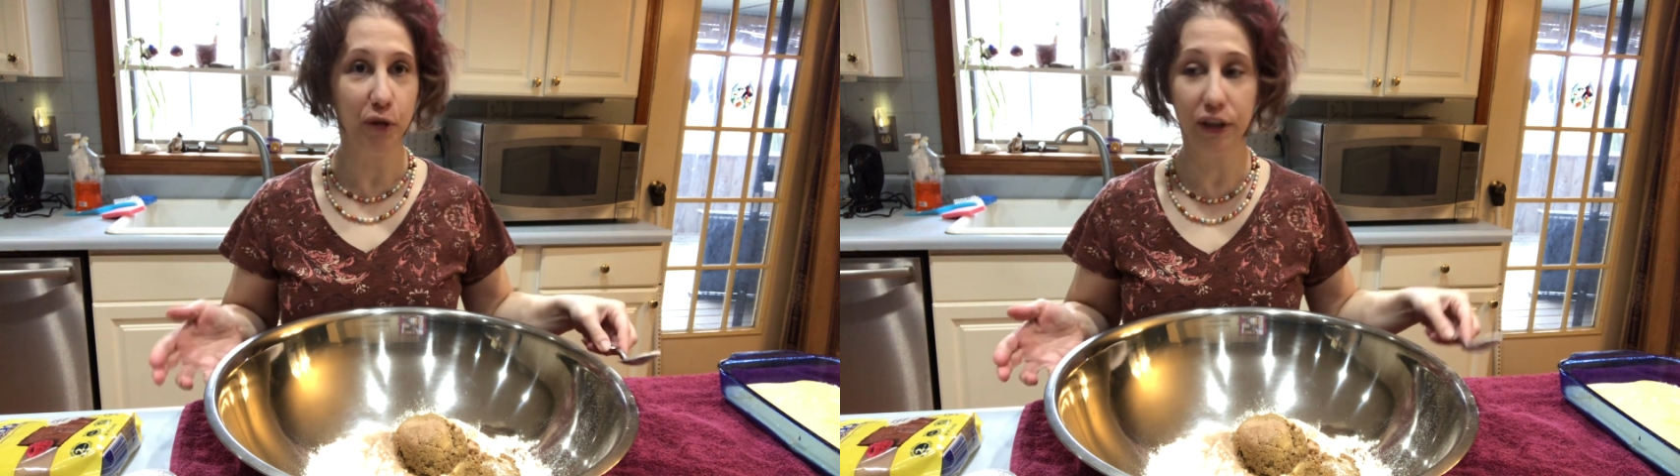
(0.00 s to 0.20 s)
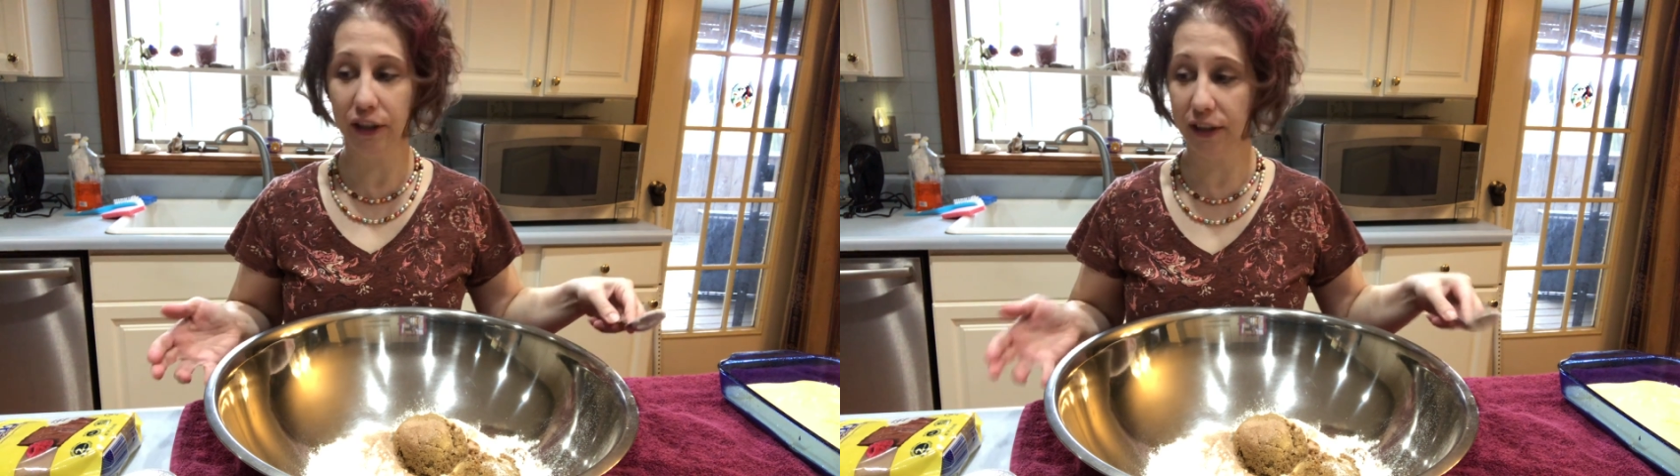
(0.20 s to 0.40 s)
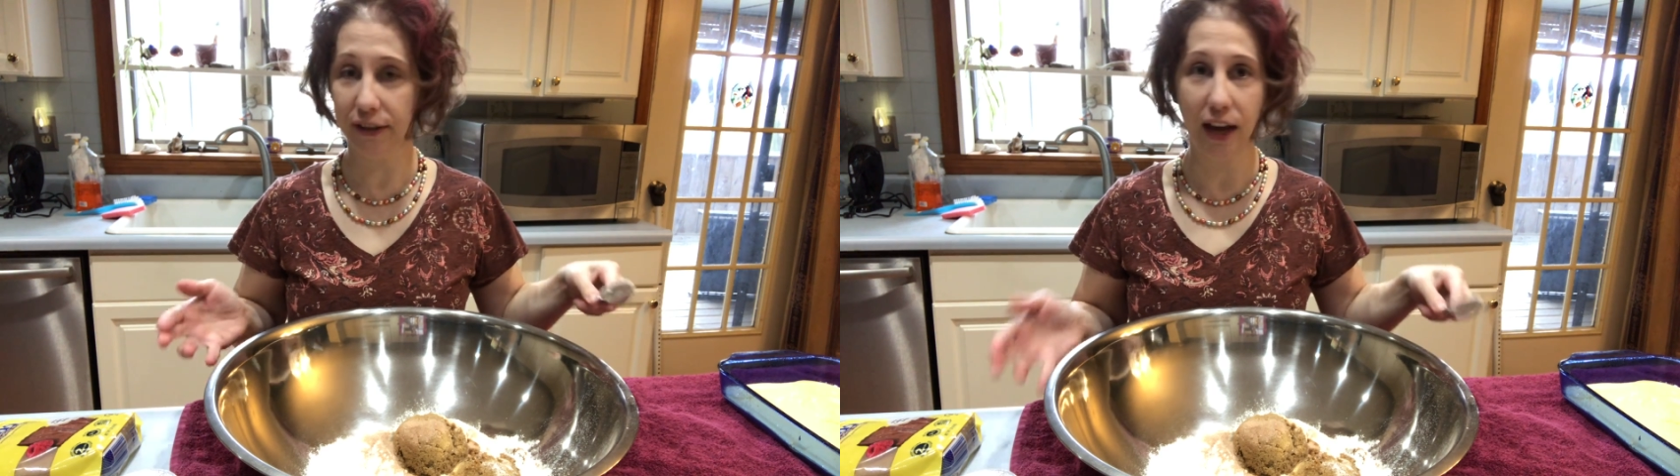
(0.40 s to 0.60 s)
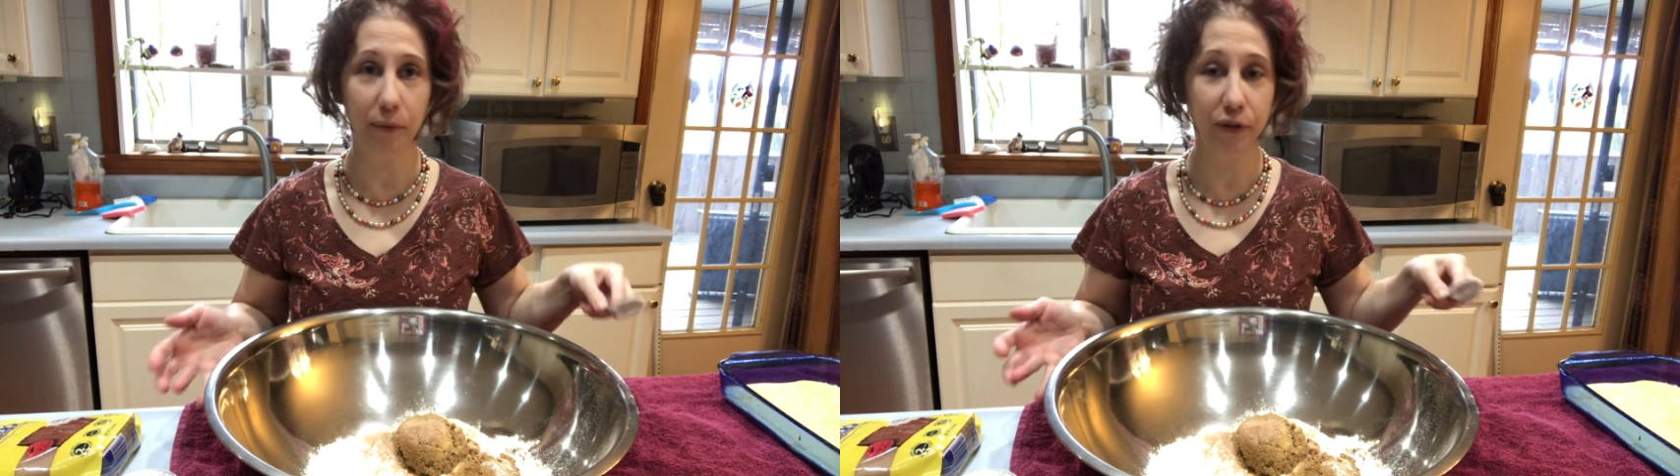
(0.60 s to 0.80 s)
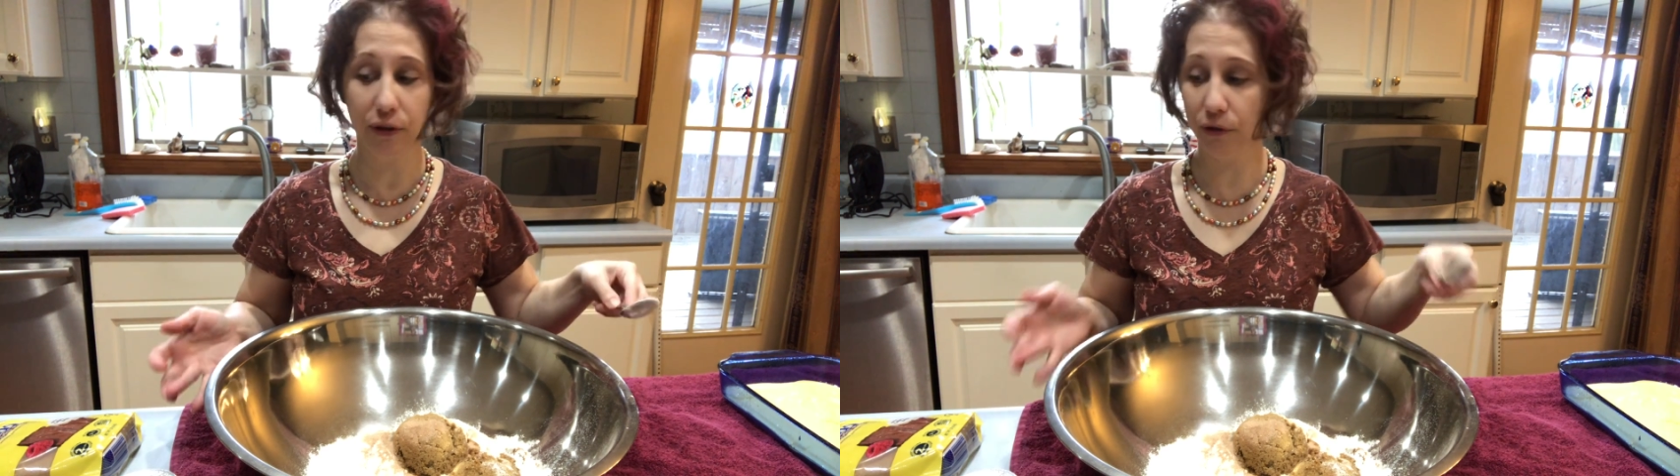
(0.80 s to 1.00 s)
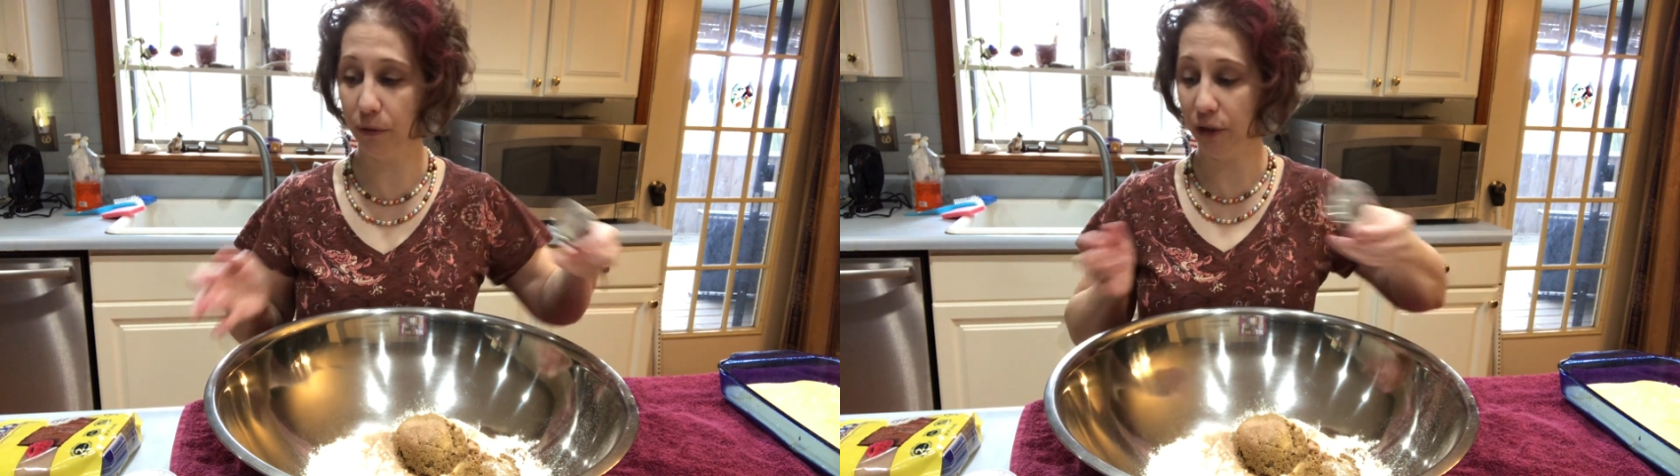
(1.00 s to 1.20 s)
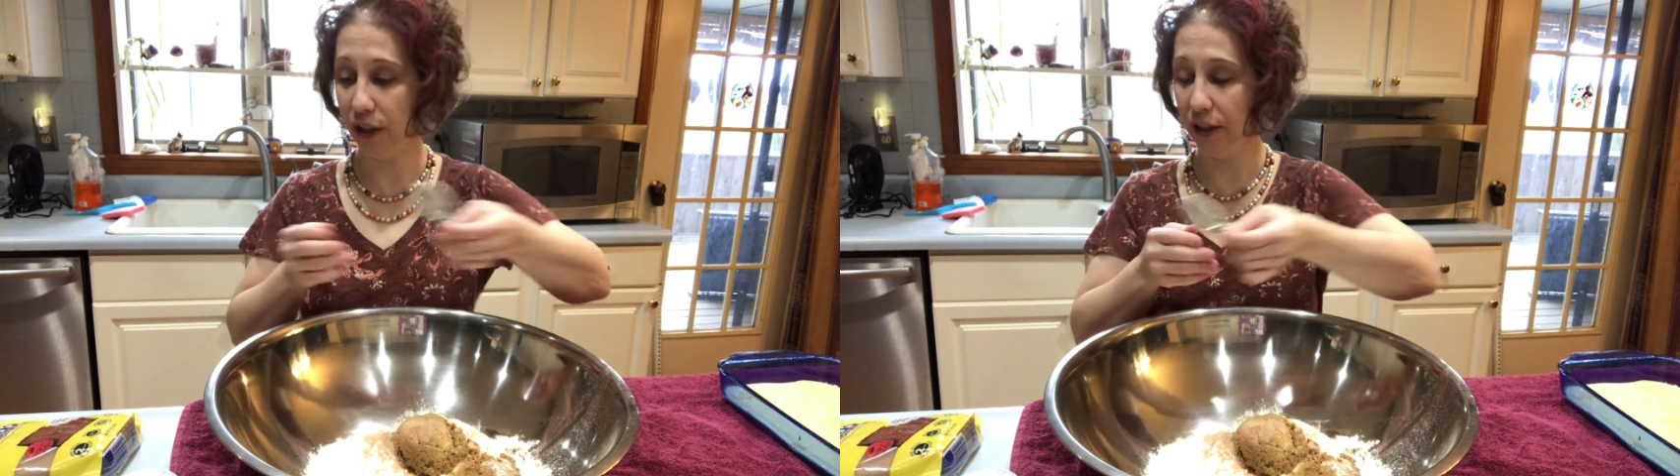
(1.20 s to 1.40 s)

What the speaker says: put it on top of the crumb cake.